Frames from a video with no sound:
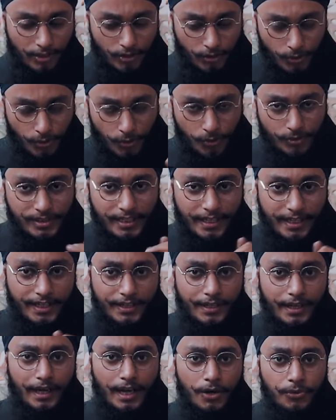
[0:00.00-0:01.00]
Go check
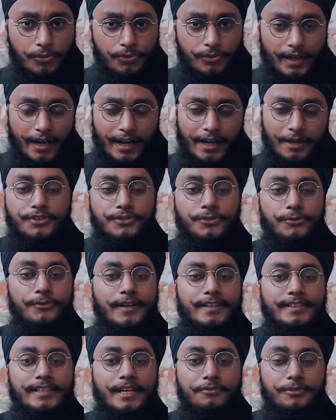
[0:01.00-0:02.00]
it out. And so
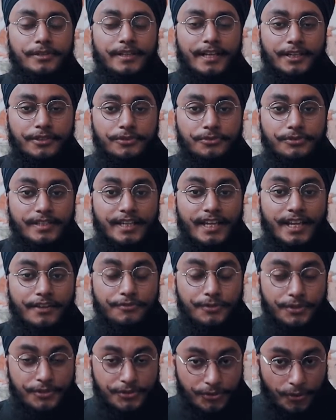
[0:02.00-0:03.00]
guys, I would like to say,
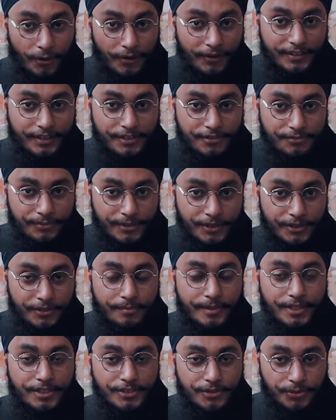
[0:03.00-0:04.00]
if you enjoyed this video,
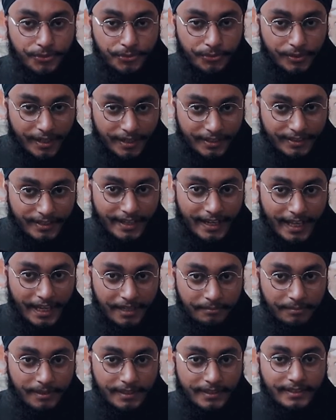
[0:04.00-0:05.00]
make sure to hit the
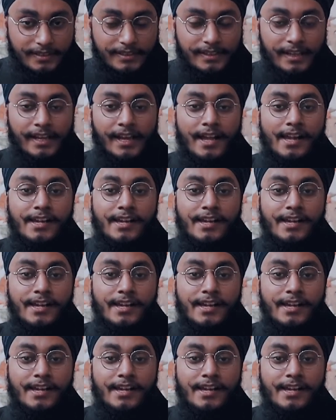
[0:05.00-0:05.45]
like button,